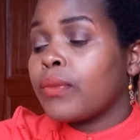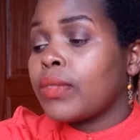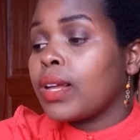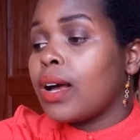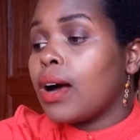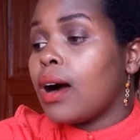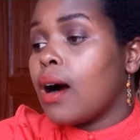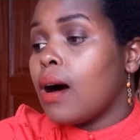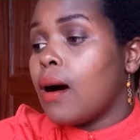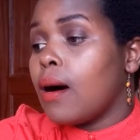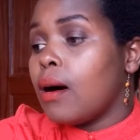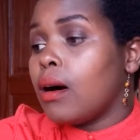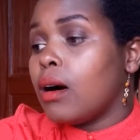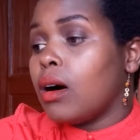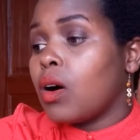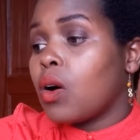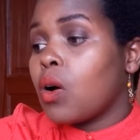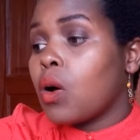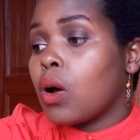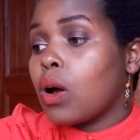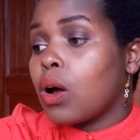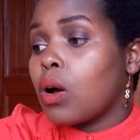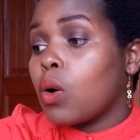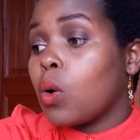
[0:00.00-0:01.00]

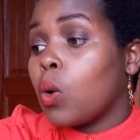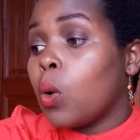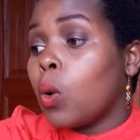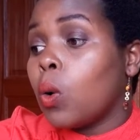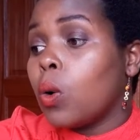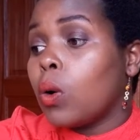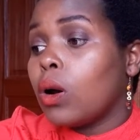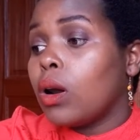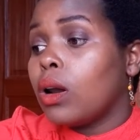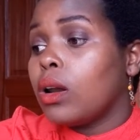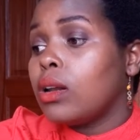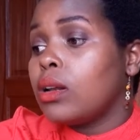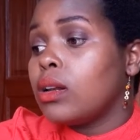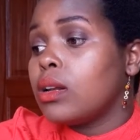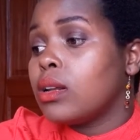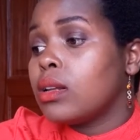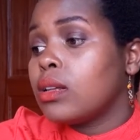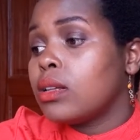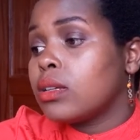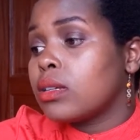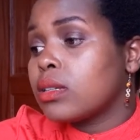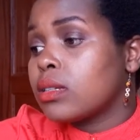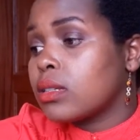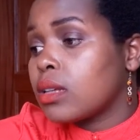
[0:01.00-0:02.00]
coal,
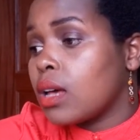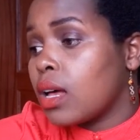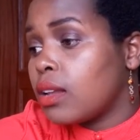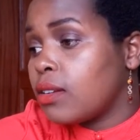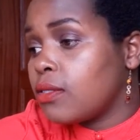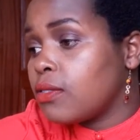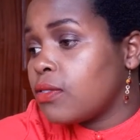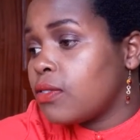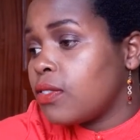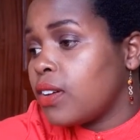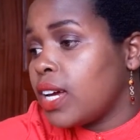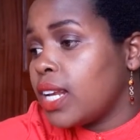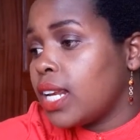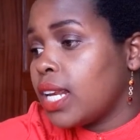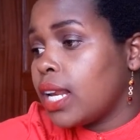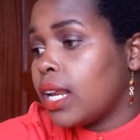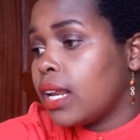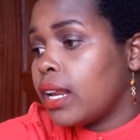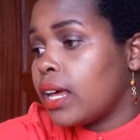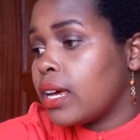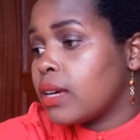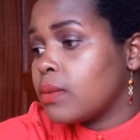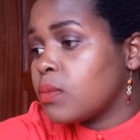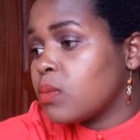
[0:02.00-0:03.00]
sulfate,
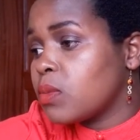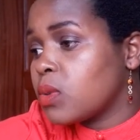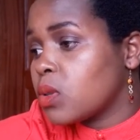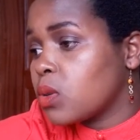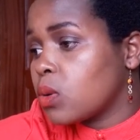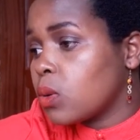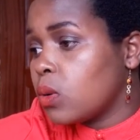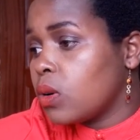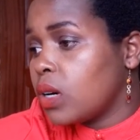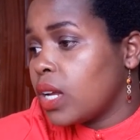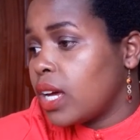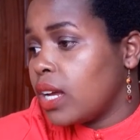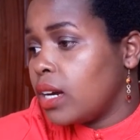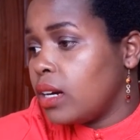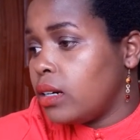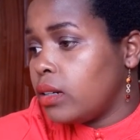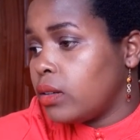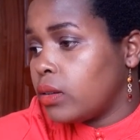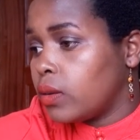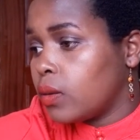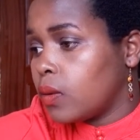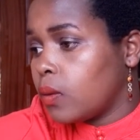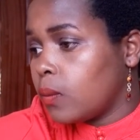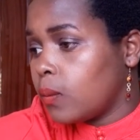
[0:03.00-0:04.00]
limestone and
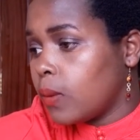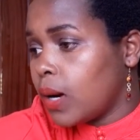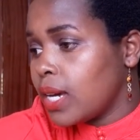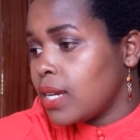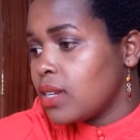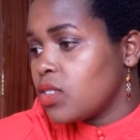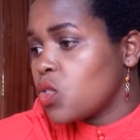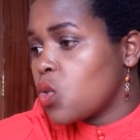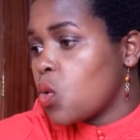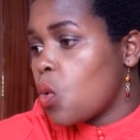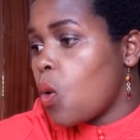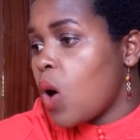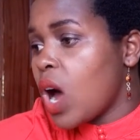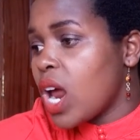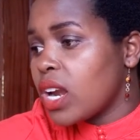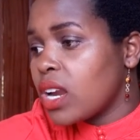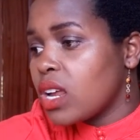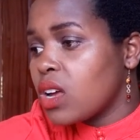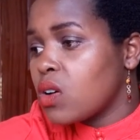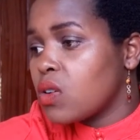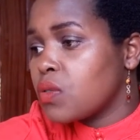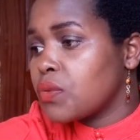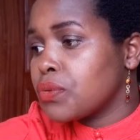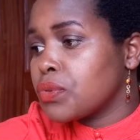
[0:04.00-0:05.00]
dolomite,
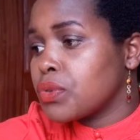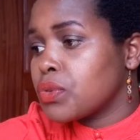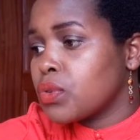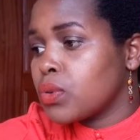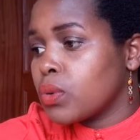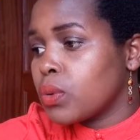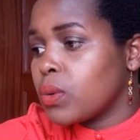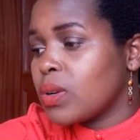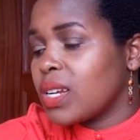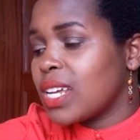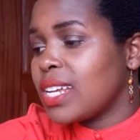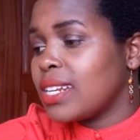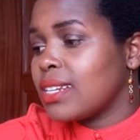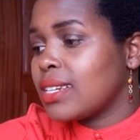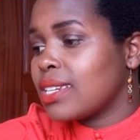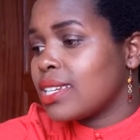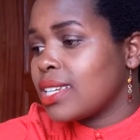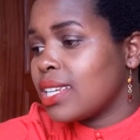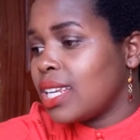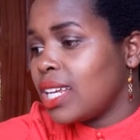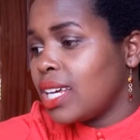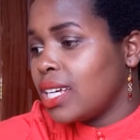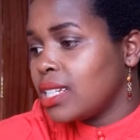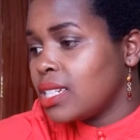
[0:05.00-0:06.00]
quarrying of stone and
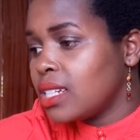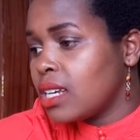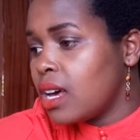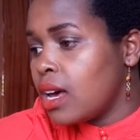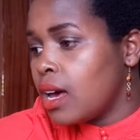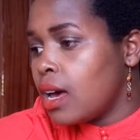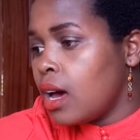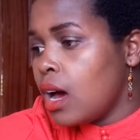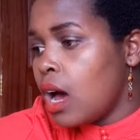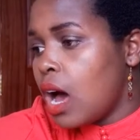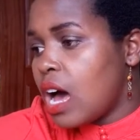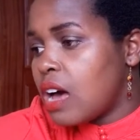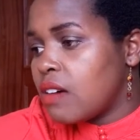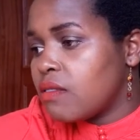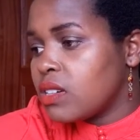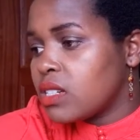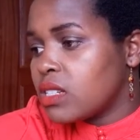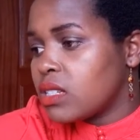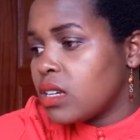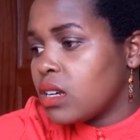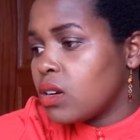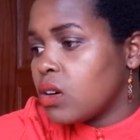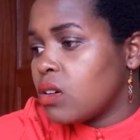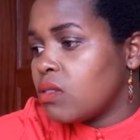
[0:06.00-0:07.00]
slate,
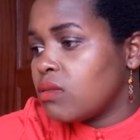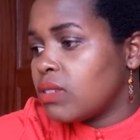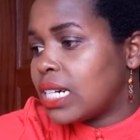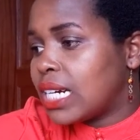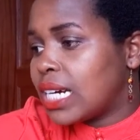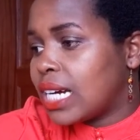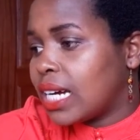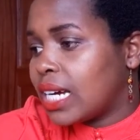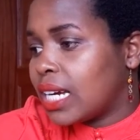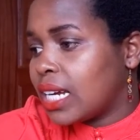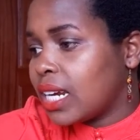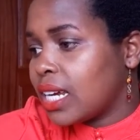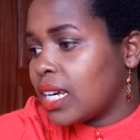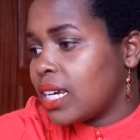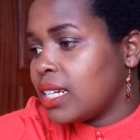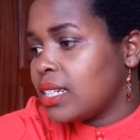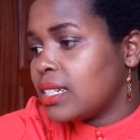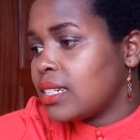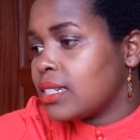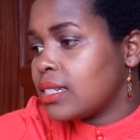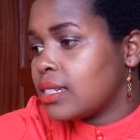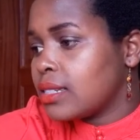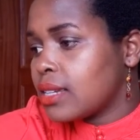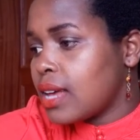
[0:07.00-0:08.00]
harvesting of aggregate
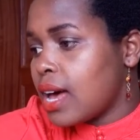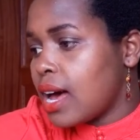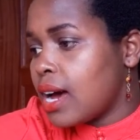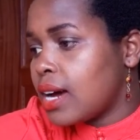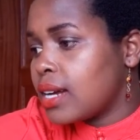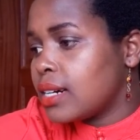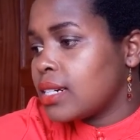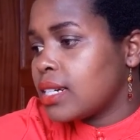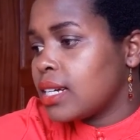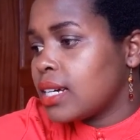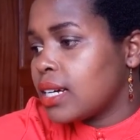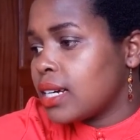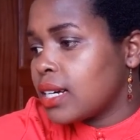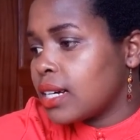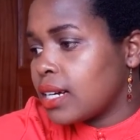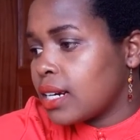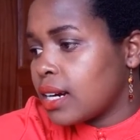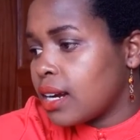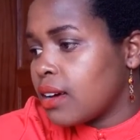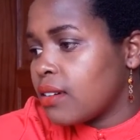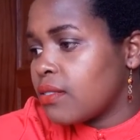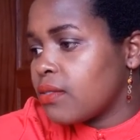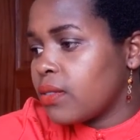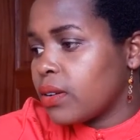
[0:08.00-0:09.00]
sand,
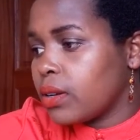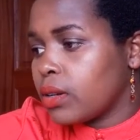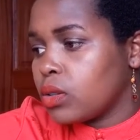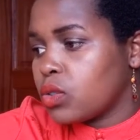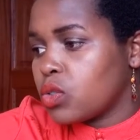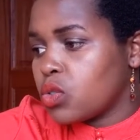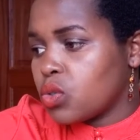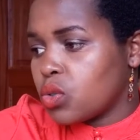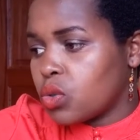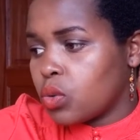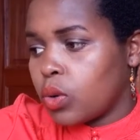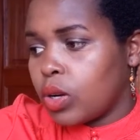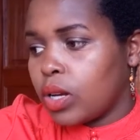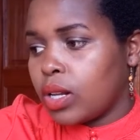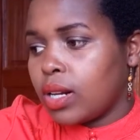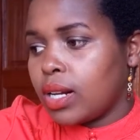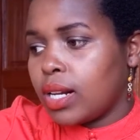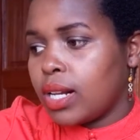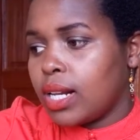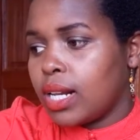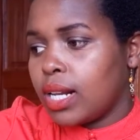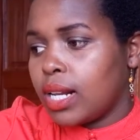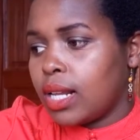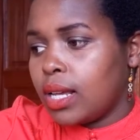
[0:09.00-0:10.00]
gravel, soil
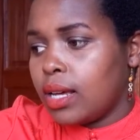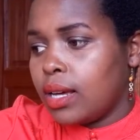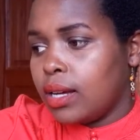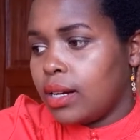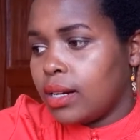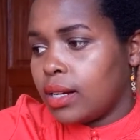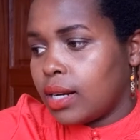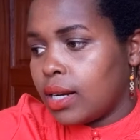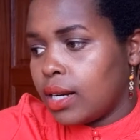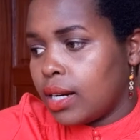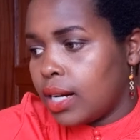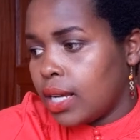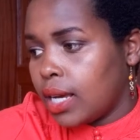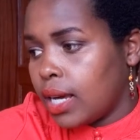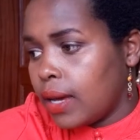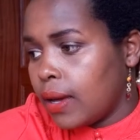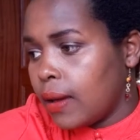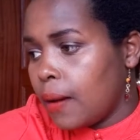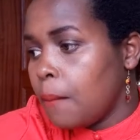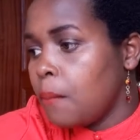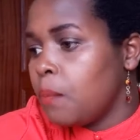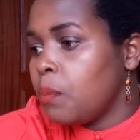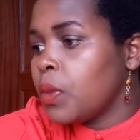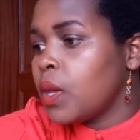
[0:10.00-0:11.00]
and clay,
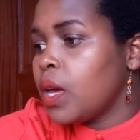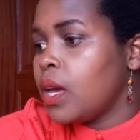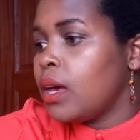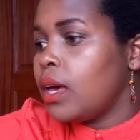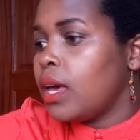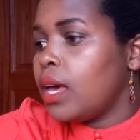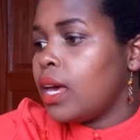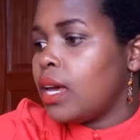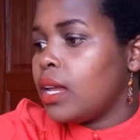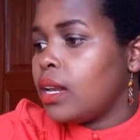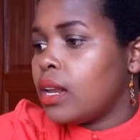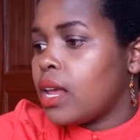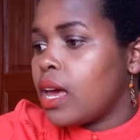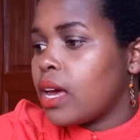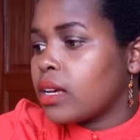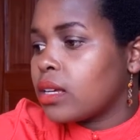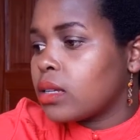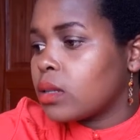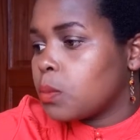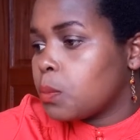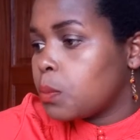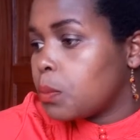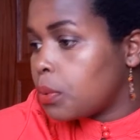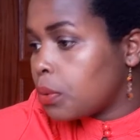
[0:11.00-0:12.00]
and
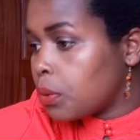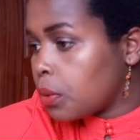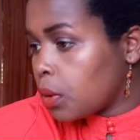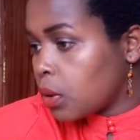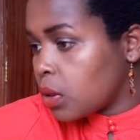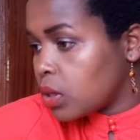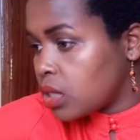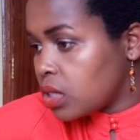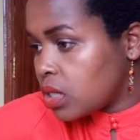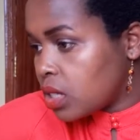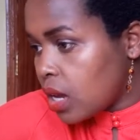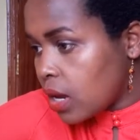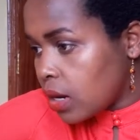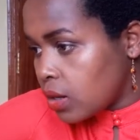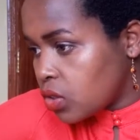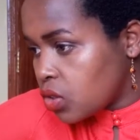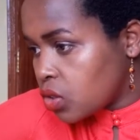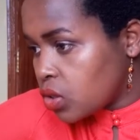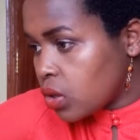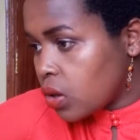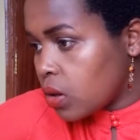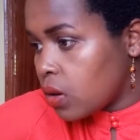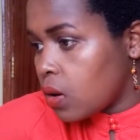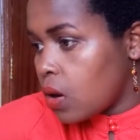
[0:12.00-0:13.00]

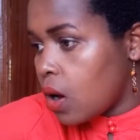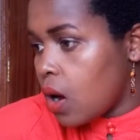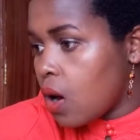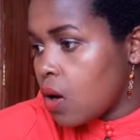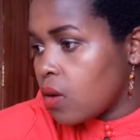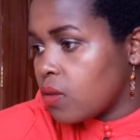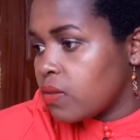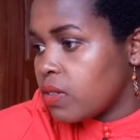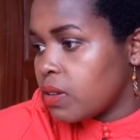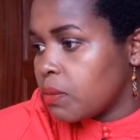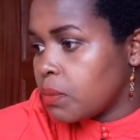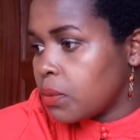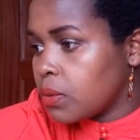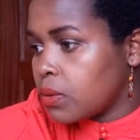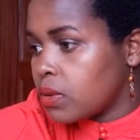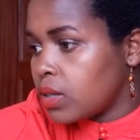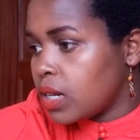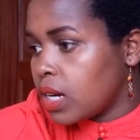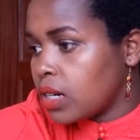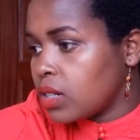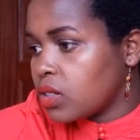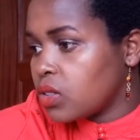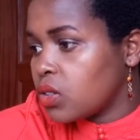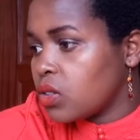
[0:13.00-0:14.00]
exploitation of the
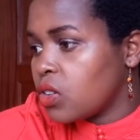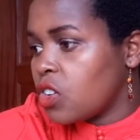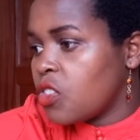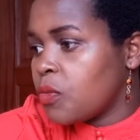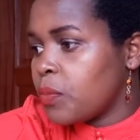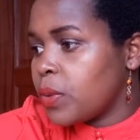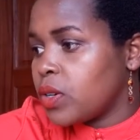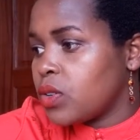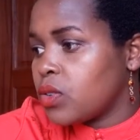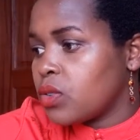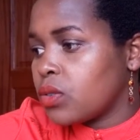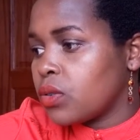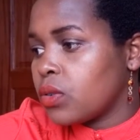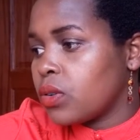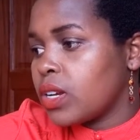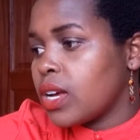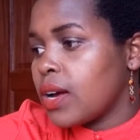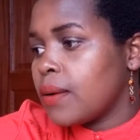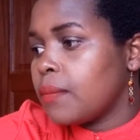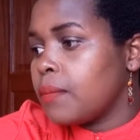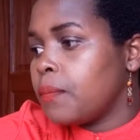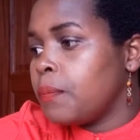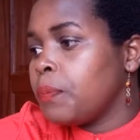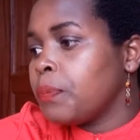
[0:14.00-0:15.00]
production of
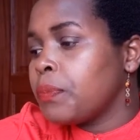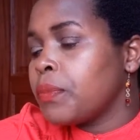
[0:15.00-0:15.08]
petroleum